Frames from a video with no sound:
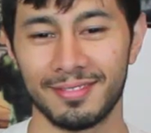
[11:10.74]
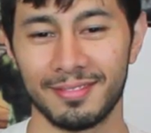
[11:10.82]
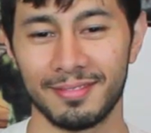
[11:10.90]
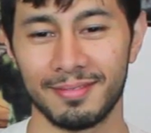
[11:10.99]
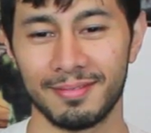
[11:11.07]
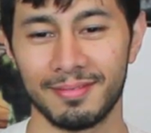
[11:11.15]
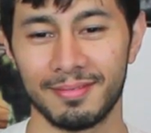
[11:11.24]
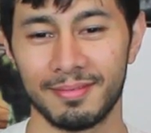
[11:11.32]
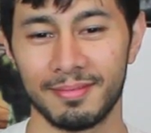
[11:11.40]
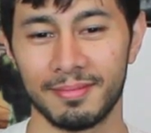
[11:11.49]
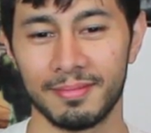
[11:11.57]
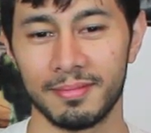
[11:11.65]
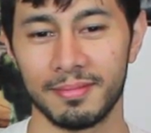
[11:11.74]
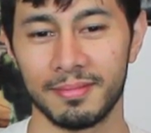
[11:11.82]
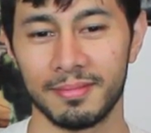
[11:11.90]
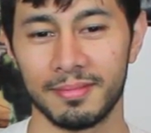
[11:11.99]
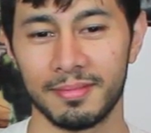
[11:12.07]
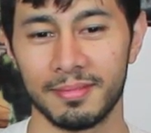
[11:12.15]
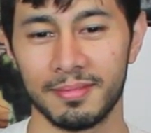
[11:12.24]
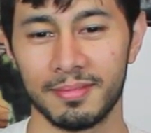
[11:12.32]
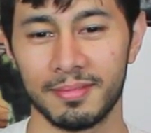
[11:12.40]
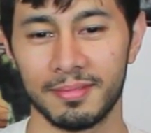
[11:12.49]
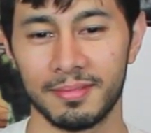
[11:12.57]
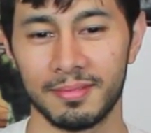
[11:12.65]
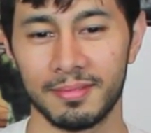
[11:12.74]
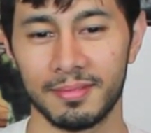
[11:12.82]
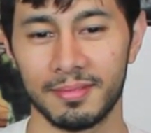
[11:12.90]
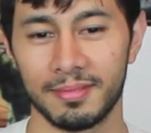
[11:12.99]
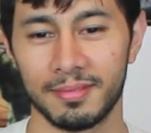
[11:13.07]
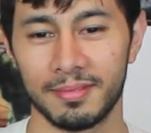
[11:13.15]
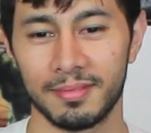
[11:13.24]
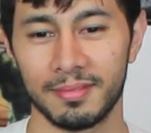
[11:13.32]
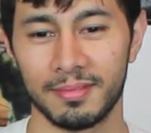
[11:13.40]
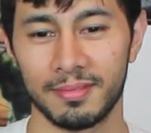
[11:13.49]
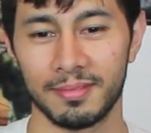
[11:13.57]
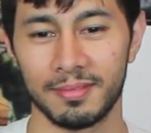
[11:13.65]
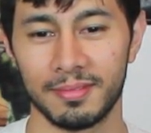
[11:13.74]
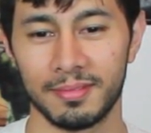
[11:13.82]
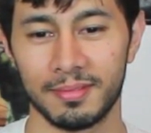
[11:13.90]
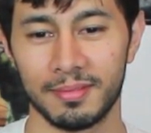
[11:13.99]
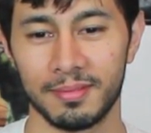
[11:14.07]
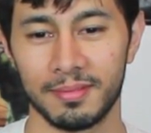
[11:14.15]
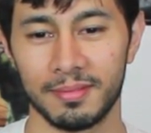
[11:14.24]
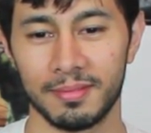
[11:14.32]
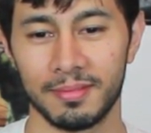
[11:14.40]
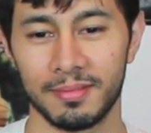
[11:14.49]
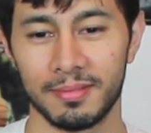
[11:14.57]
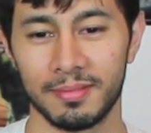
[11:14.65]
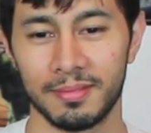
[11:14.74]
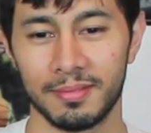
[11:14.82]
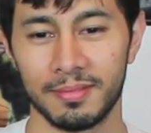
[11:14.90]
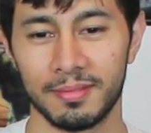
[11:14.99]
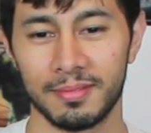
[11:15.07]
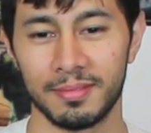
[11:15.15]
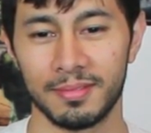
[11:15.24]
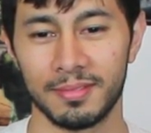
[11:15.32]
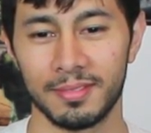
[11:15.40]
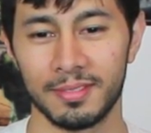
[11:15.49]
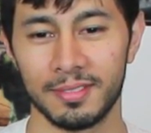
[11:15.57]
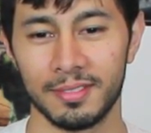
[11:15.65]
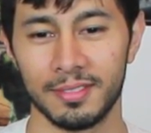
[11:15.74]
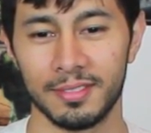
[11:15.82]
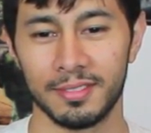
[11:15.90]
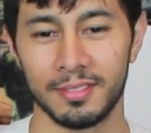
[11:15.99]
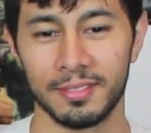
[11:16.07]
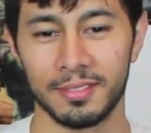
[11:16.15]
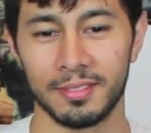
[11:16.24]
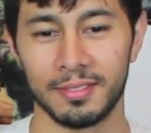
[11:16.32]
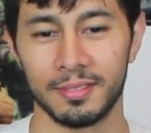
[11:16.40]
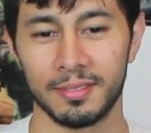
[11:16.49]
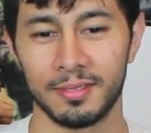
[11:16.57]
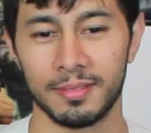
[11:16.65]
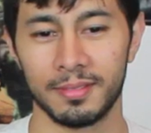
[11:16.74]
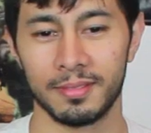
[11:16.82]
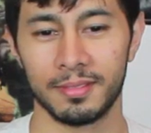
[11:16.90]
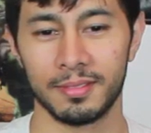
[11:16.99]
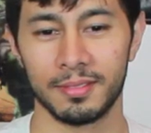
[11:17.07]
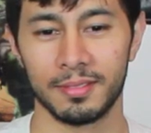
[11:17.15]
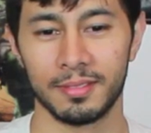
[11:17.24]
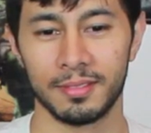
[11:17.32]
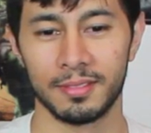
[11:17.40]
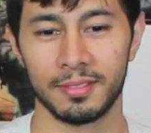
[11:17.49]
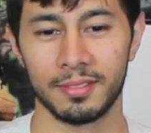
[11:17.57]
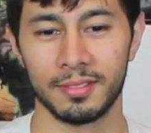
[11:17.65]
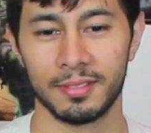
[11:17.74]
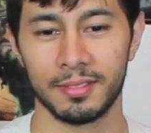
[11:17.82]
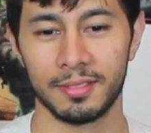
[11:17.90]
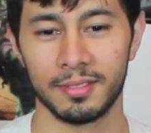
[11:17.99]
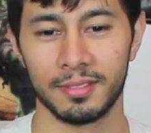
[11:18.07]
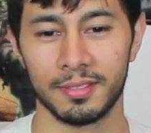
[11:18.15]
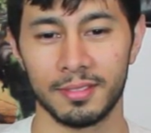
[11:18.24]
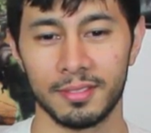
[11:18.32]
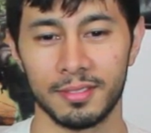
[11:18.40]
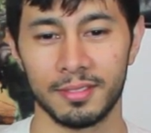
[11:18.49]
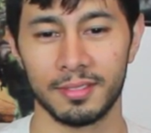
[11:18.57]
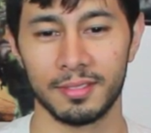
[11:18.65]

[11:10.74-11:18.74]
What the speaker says: (not speaking)